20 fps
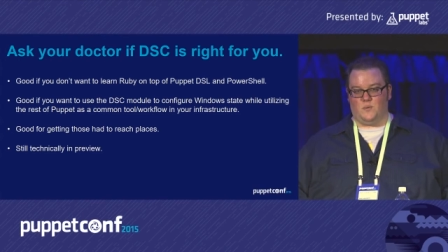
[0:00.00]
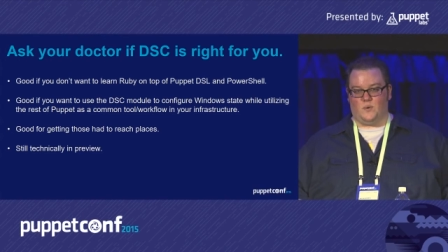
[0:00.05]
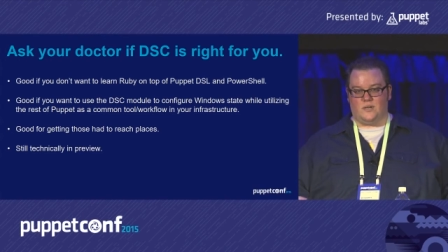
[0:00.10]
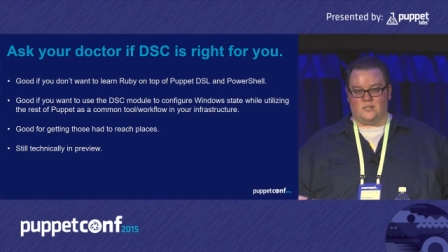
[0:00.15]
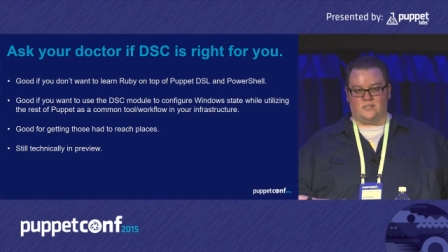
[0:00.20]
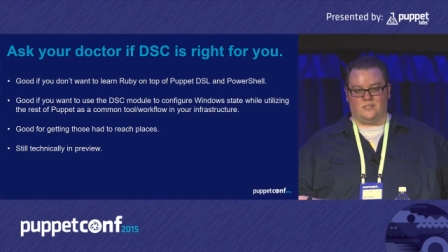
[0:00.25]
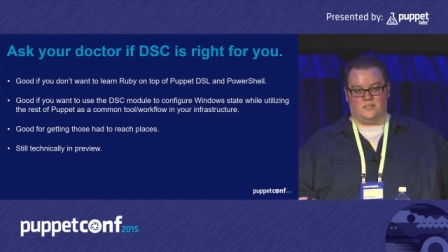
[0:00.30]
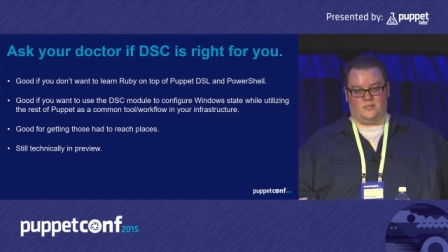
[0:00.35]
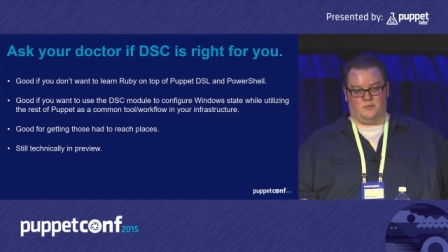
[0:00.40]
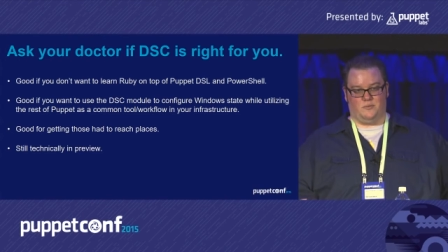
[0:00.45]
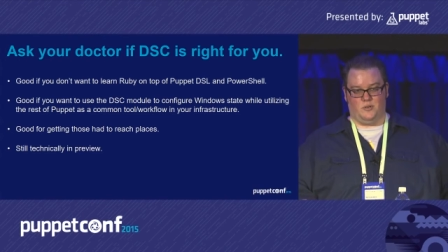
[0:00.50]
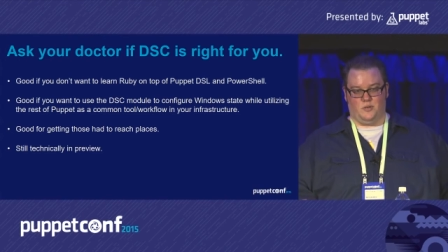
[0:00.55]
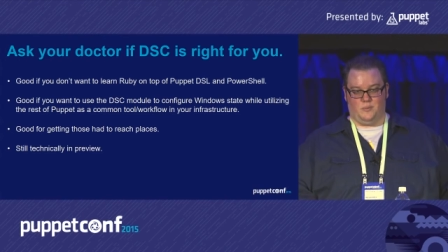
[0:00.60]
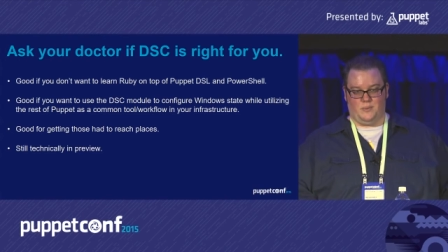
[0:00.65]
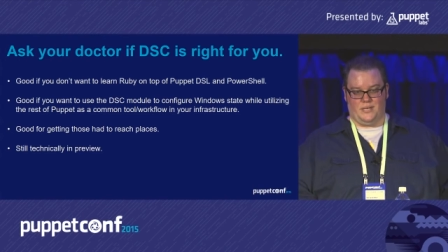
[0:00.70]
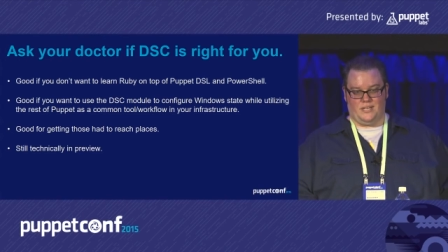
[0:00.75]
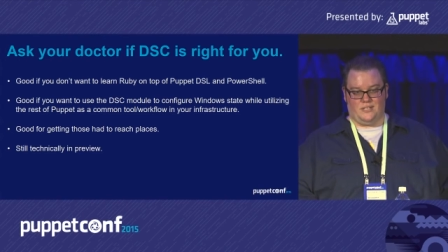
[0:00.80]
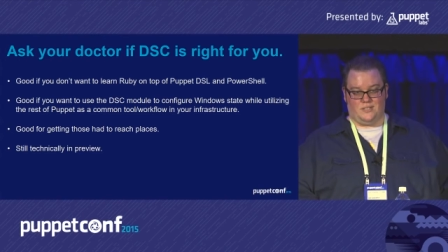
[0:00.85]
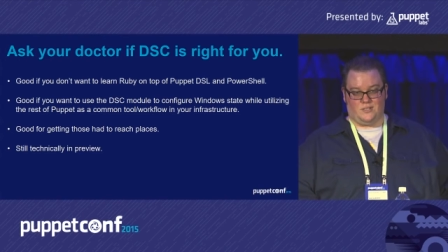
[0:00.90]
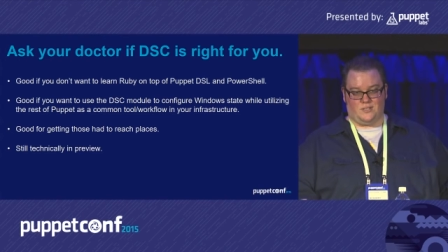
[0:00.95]
want to learn
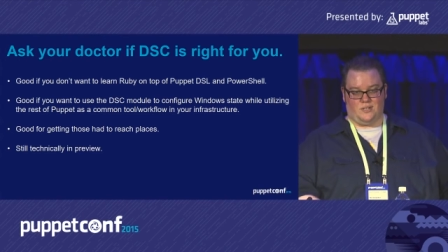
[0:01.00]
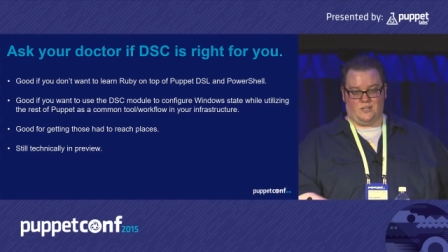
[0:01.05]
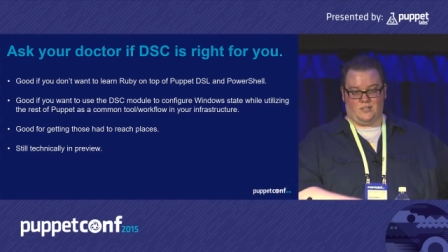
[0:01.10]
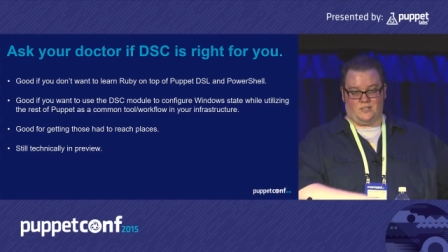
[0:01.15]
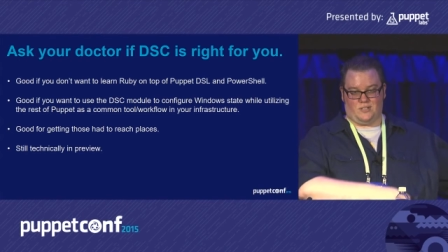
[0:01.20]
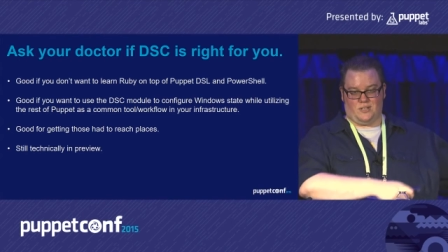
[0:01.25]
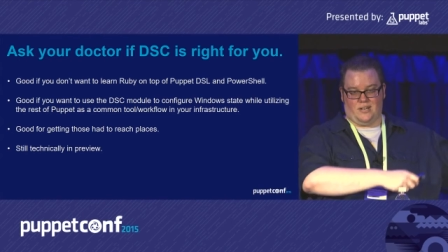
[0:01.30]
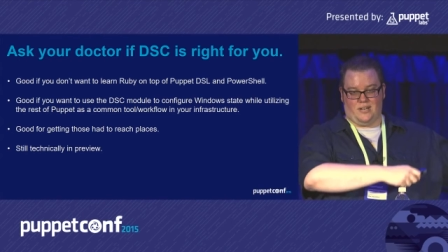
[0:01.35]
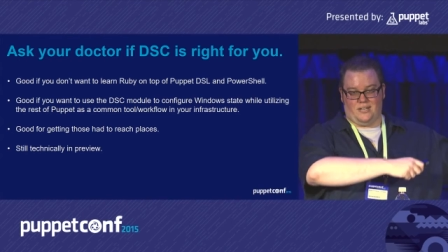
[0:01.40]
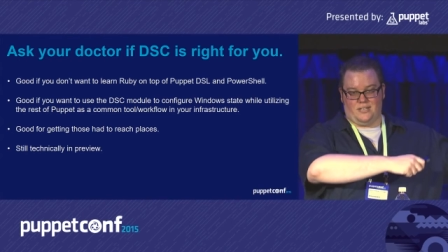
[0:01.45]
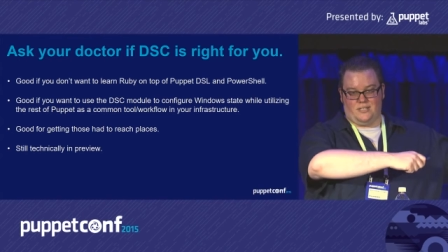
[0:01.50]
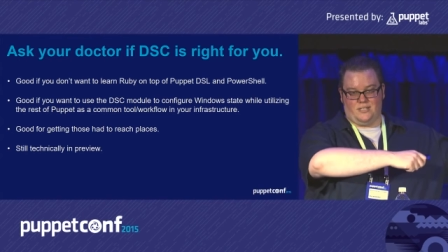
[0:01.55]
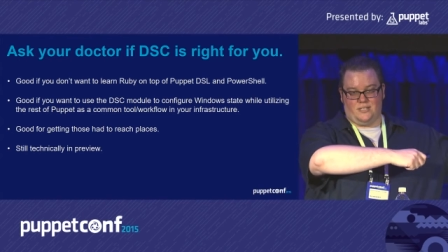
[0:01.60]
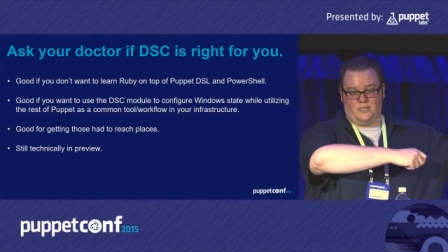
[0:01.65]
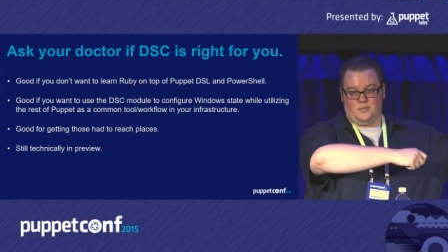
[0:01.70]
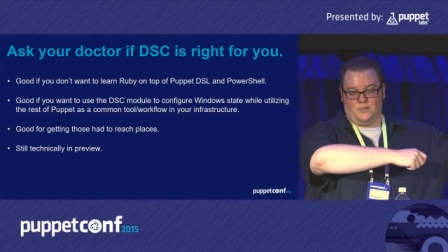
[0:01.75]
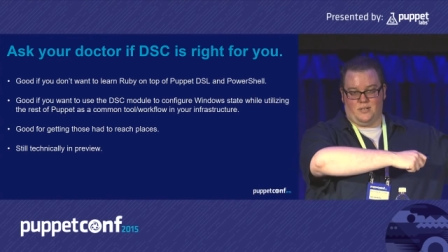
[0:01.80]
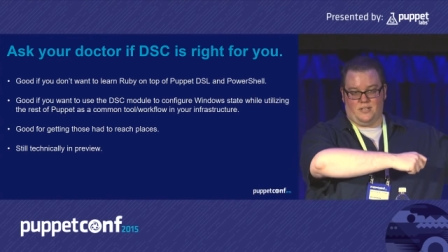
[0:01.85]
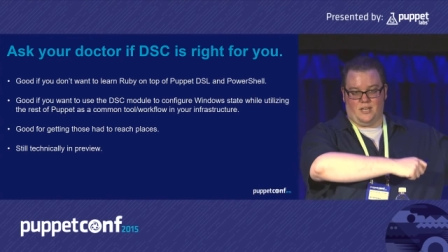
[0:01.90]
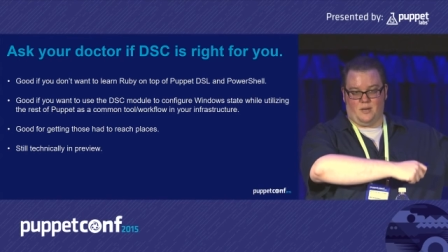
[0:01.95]
Ruby and start trying to
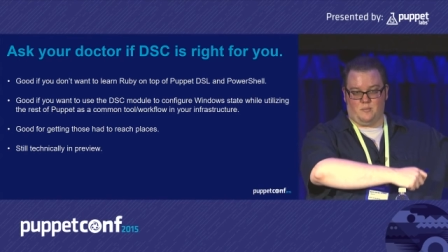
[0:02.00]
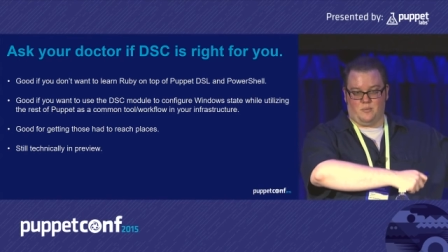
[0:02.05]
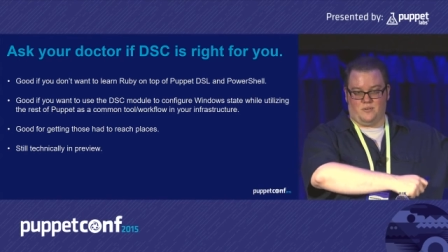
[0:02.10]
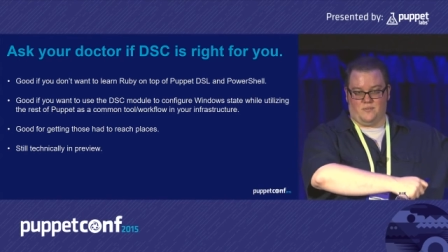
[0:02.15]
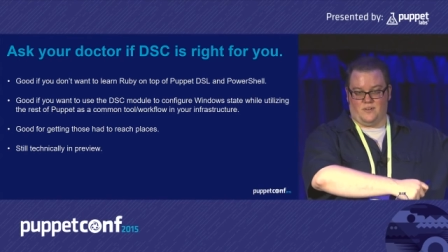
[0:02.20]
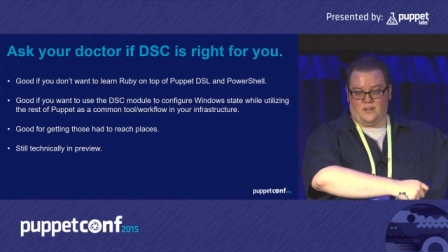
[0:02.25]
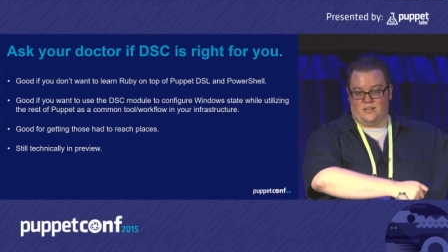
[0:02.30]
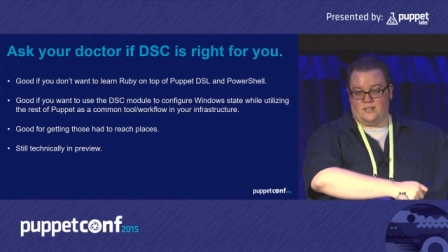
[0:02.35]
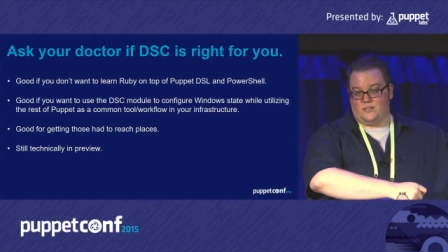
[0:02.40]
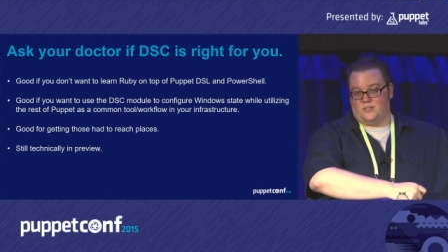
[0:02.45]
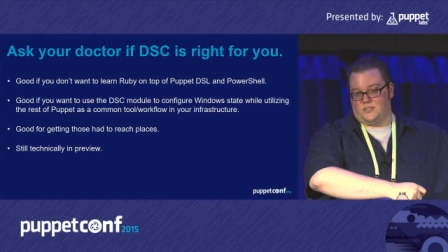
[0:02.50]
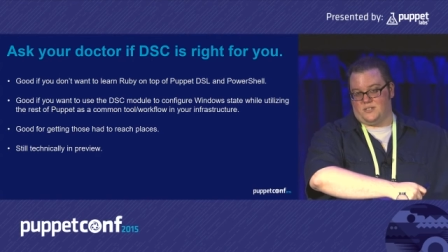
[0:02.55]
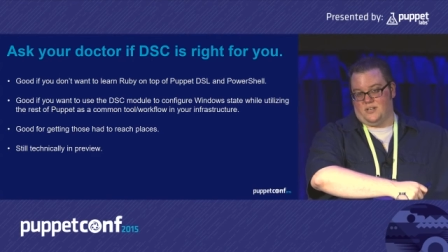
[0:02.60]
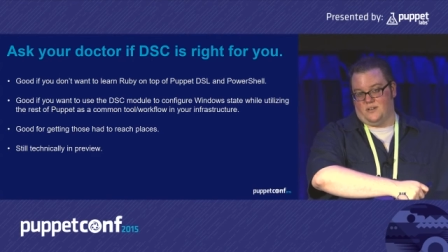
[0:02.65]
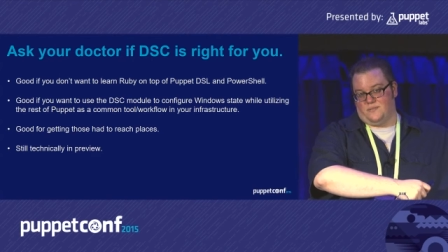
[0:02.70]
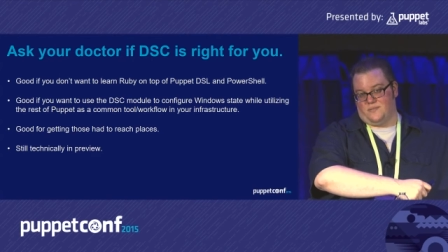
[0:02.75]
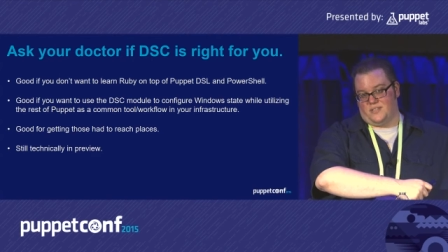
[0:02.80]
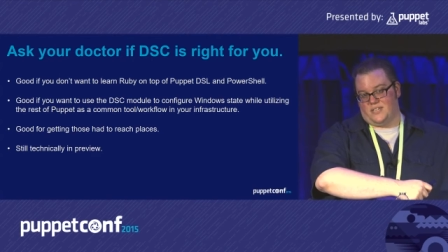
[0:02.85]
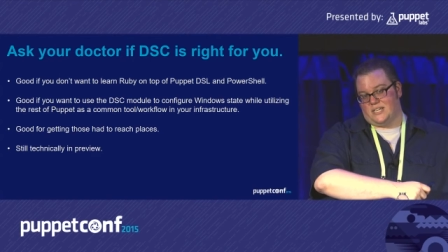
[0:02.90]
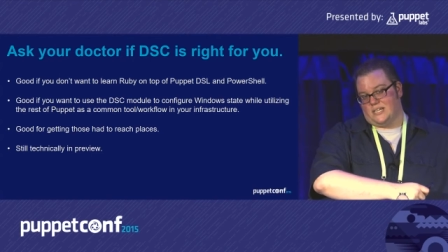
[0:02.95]
do all that provider
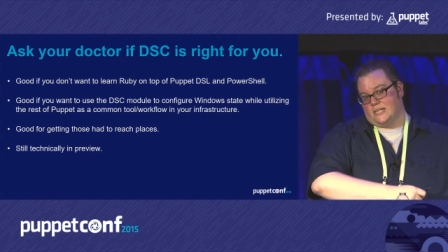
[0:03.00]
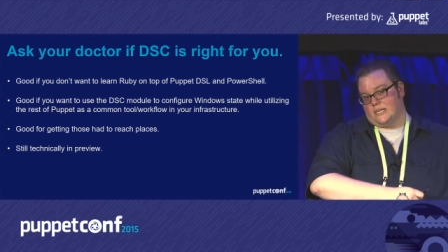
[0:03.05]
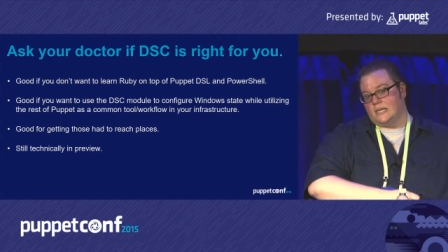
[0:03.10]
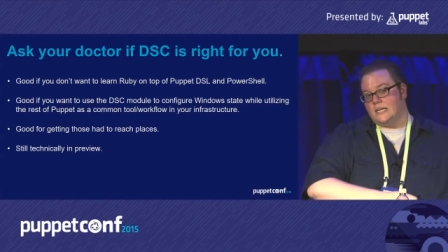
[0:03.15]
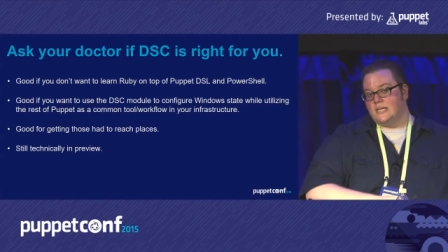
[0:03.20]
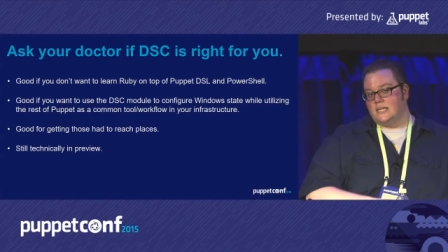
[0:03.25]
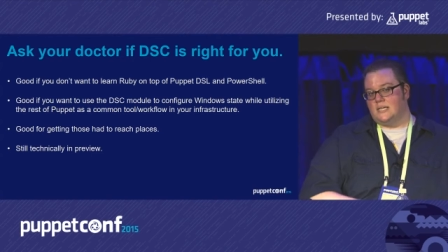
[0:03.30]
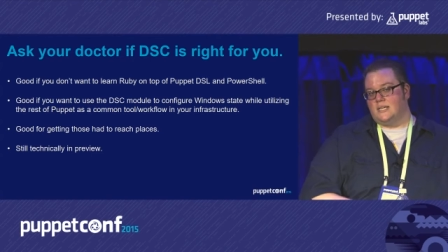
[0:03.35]
stuff there.